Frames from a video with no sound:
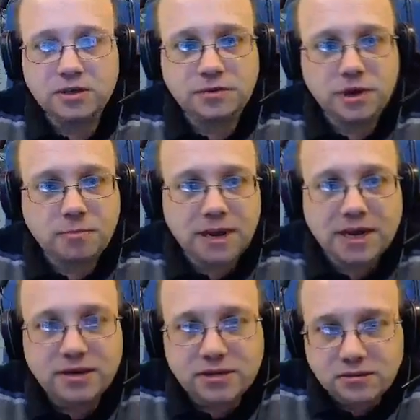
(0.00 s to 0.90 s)
we go back
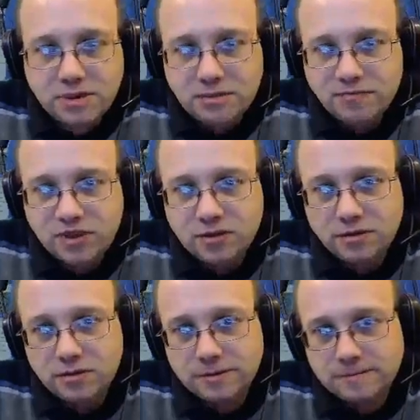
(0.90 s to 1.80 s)
into the map
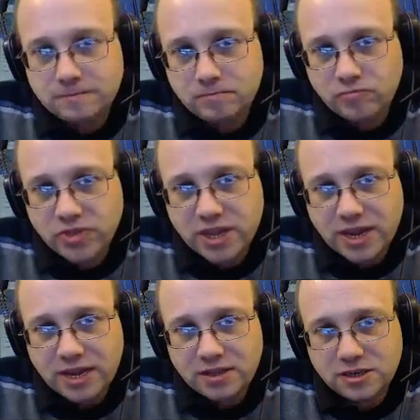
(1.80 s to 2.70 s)
view,
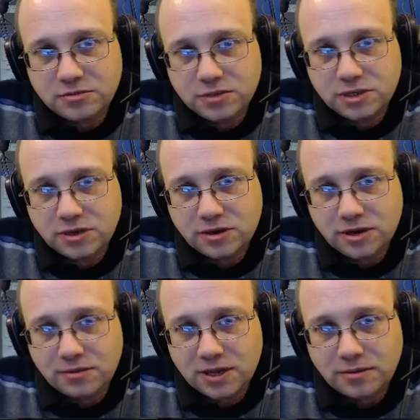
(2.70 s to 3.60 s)
again this one's going
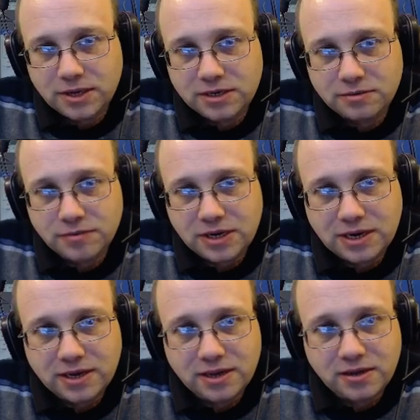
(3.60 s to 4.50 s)
up that way, so if we
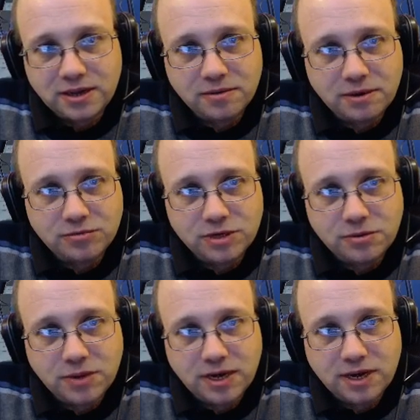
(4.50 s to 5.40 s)
click it, it comes around,
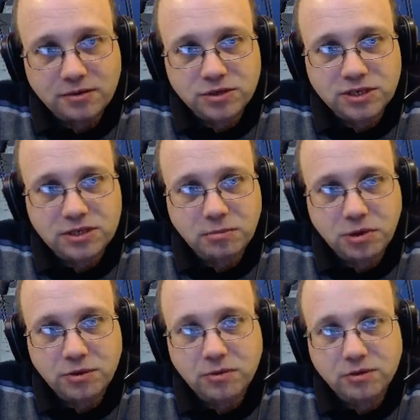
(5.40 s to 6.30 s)
we can now see the
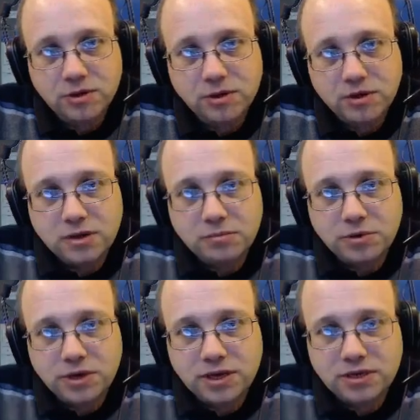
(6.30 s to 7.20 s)
blue
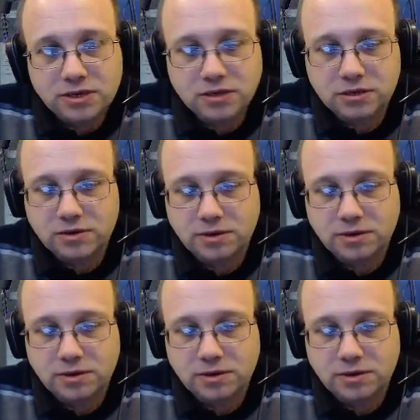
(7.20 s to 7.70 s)
putting us into the right